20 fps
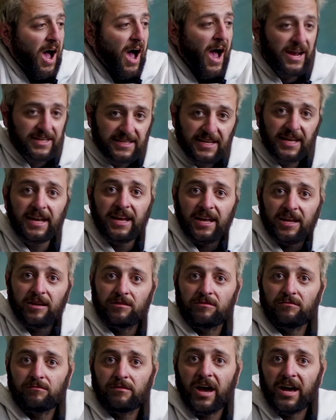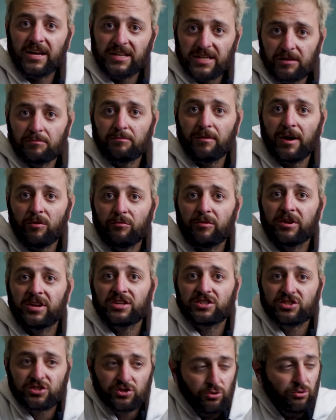I did it. I did buy weed
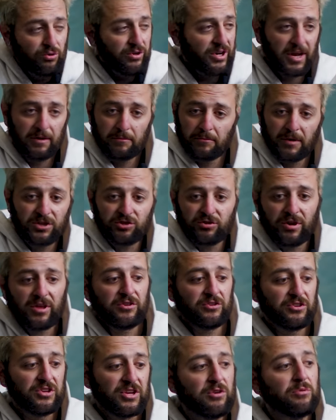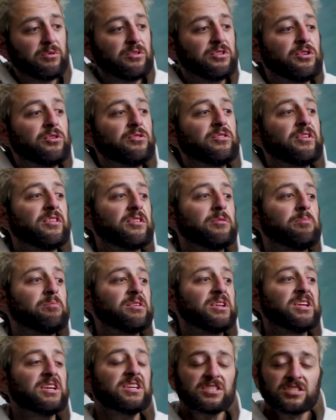at school and I'd much rather deal with you than the
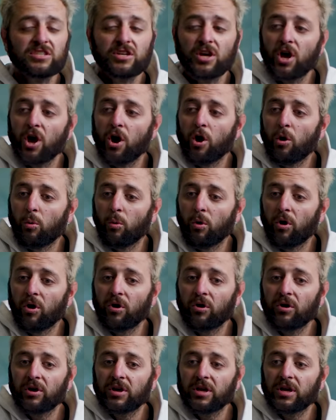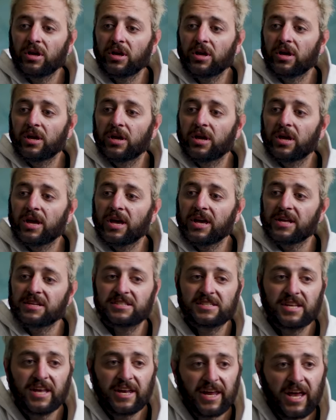police. Well,
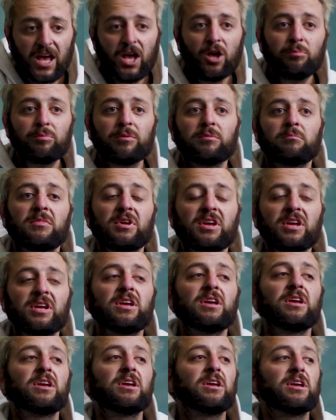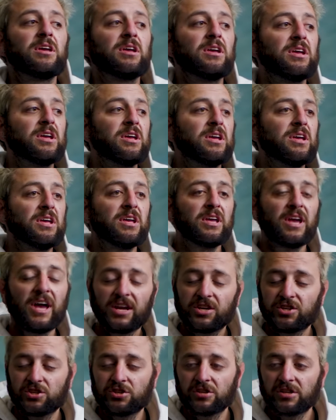instead of helping me, he
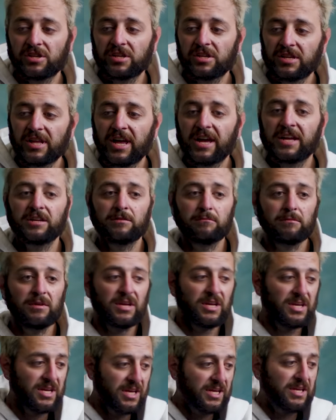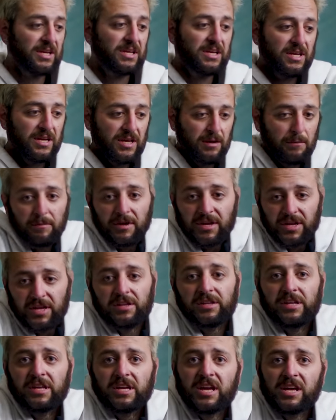actually lied to me. He
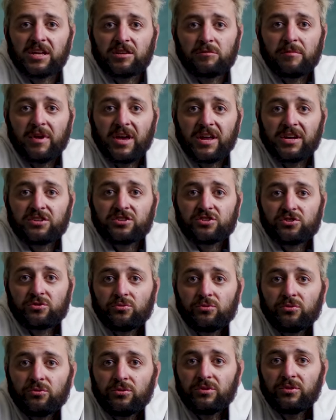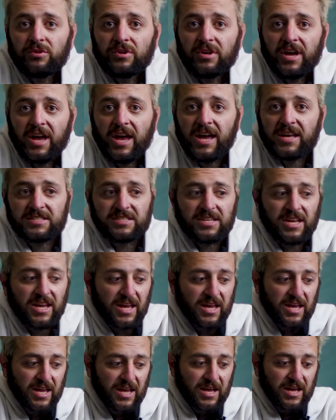immediately kicked me out of school as
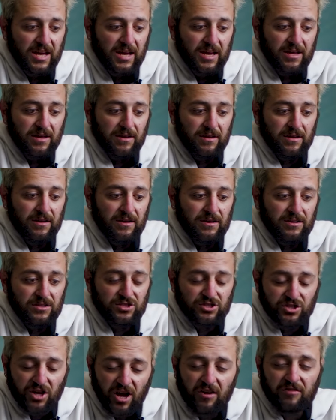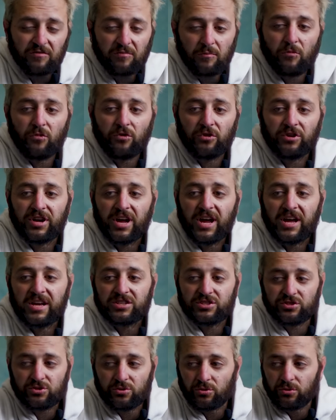a uh, sophomore in high
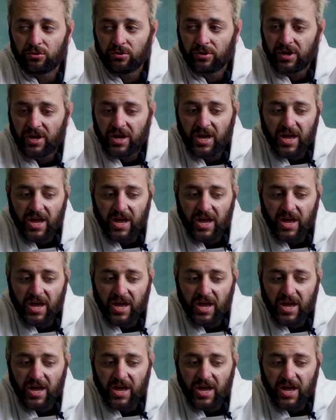school.